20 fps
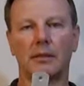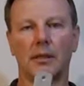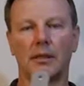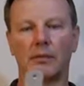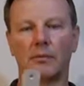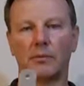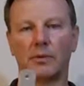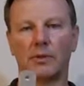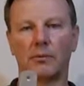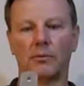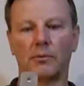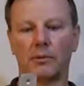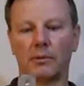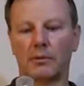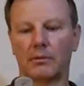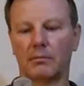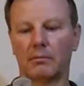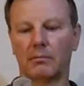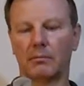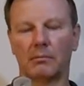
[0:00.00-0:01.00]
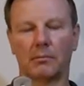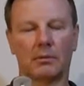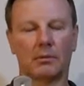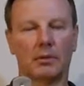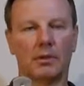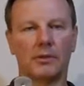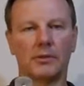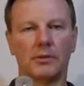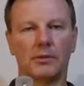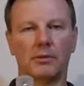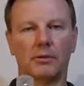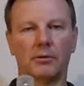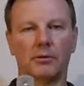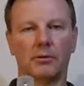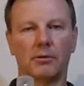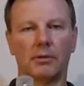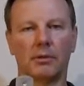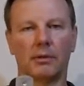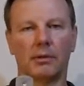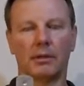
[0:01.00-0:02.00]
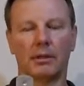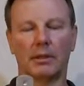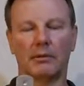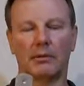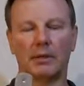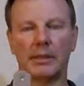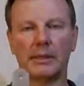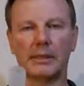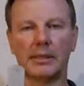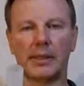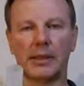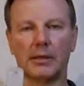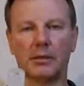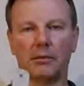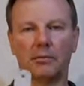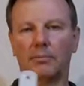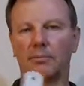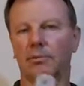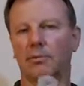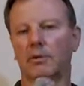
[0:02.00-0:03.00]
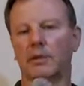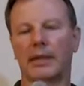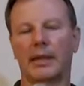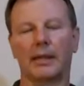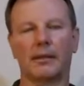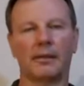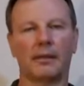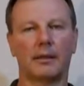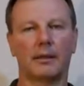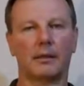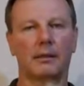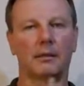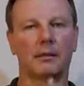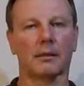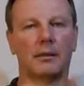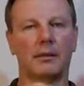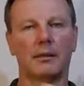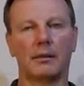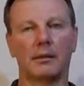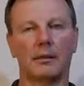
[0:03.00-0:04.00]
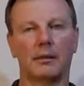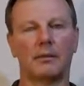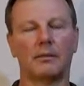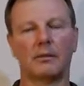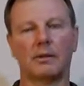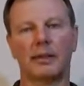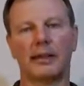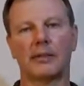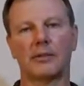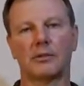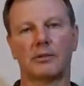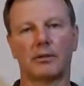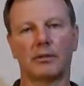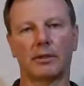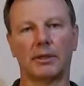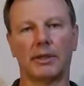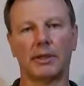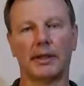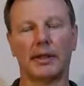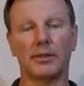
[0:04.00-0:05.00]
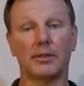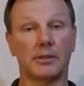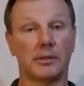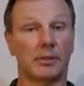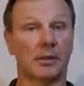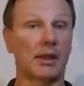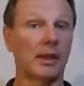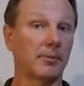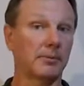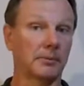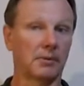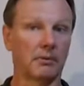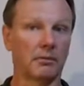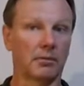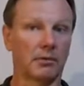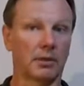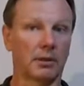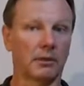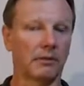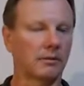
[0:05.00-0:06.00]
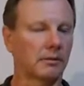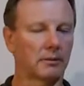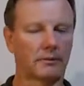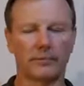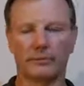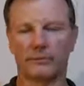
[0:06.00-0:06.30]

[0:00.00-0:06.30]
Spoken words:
and then when you want to close the door, you release the handle, pull it out, and the latch lock engages and keeps the door closed.